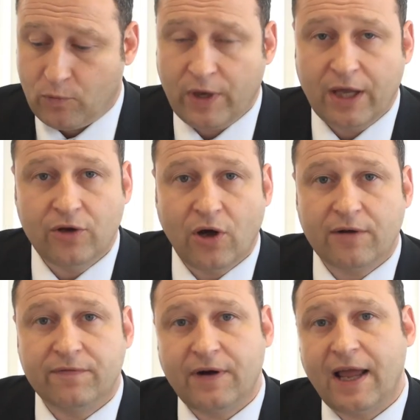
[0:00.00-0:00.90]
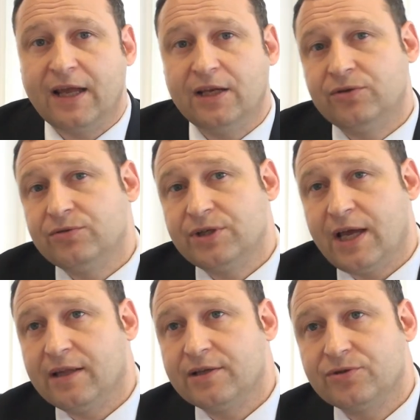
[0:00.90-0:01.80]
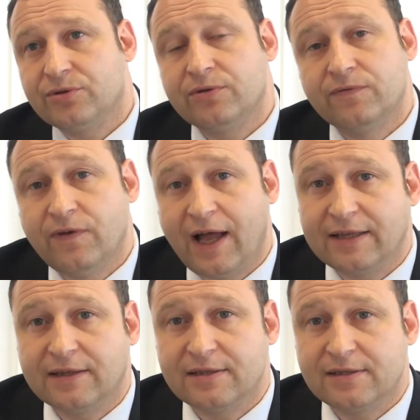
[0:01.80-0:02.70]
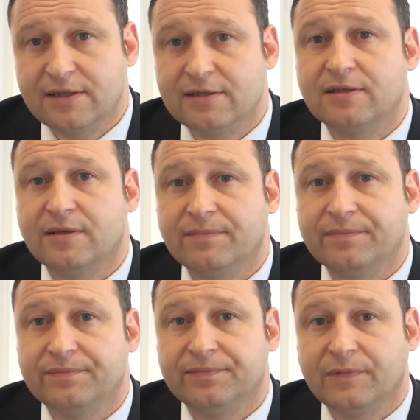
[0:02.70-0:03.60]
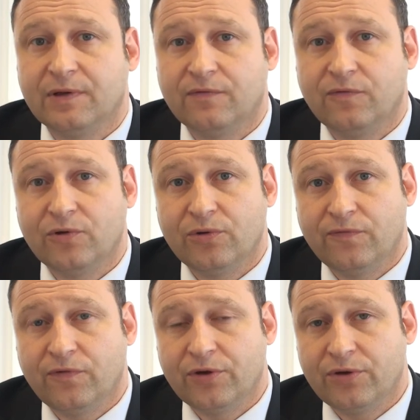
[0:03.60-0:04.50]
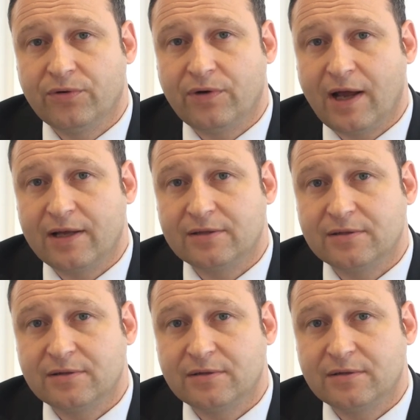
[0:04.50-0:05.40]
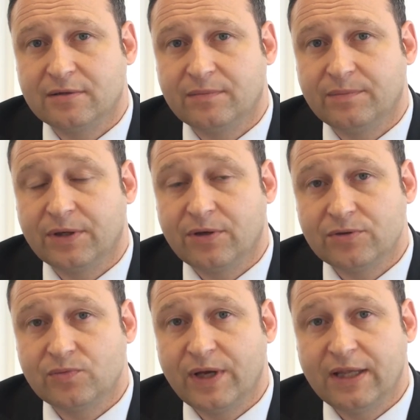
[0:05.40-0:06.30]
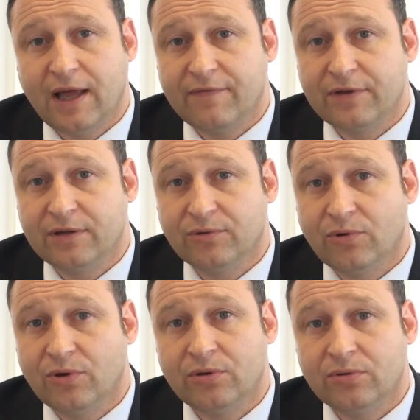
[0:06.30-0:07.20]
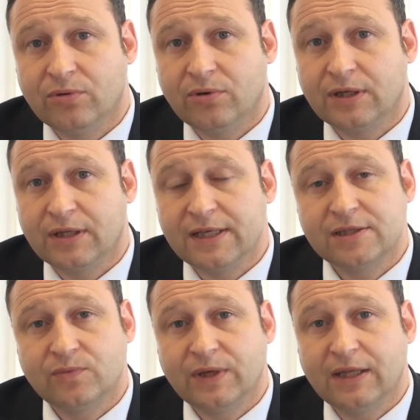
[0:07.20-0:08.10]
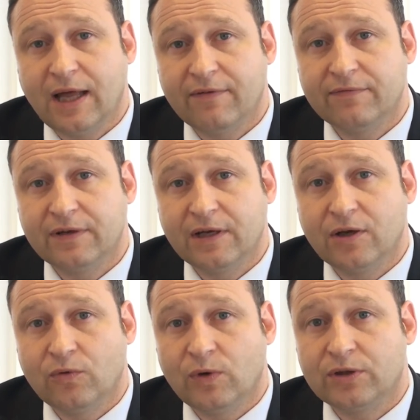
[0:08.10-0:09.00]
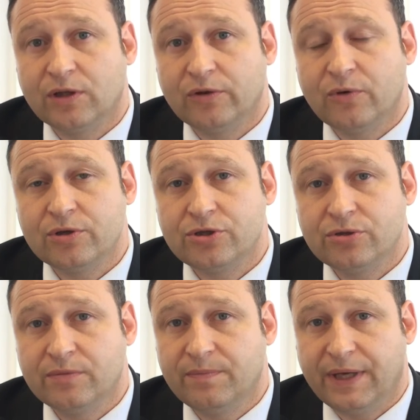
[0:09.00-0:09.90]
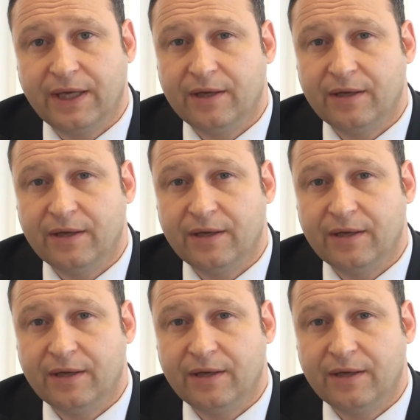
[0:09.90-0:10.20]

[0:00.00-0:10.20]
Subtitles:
We are not afraid to challenge or to fight the system for your rights, because we love the law, or at least we love what the law should be,